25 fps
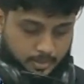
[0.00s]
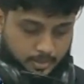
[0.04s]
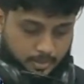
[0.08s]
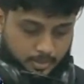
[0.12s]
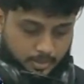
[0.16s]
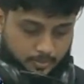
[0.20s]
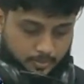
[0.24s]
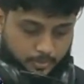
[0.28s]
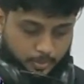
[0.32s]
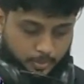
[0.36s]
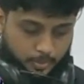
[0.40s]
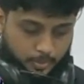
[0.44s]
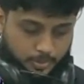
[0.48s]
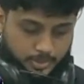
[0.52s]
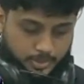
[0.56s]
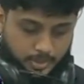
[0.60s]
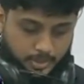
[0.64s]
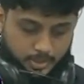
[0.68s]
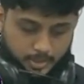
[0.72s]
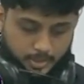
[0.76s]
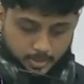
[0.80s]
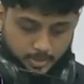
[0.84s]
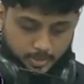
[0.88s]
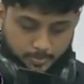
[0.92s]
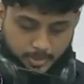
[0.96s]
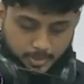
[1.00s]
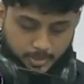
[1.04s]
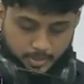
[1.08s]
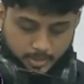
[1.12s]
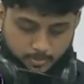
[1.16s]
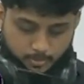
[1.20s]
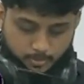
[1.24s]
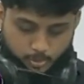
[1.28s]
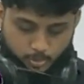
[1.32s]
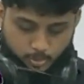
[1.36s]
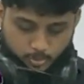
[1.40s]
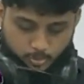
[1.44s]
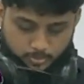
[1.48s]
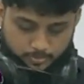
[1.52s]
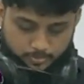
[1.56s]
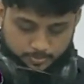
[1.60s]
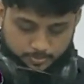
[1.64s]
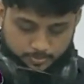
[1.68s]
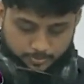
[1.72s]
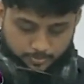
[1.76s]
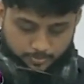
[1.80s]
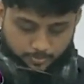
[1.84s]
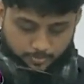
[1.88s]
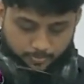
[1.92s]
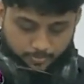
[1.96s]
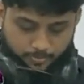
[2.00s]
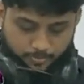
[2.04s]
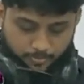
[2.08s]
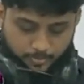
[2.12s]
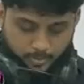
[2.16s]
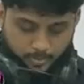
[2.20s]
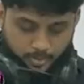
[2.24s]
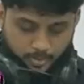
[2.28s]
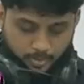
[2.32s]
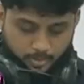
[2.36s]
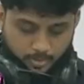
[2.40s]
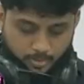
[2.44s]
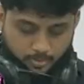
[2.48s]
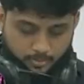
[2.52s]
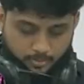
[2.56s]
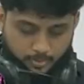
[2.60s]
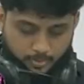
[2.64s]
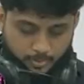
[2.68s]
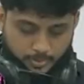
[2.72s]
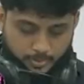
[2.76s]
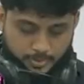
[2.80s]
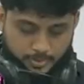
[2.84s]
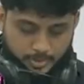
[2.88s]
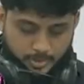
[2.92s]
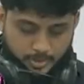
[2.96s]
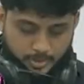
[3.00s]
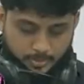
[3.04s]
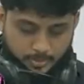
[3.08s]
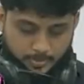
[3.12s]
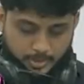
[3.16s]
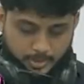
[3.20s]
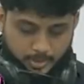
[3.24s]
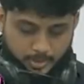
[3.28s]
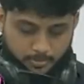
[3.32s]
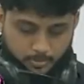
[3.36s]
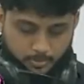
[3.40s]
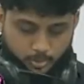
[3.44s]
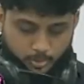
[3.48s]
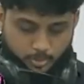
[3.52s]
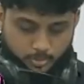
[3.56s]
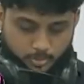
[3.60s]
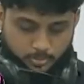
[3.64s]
4 centimeter more. 4 centimeter more,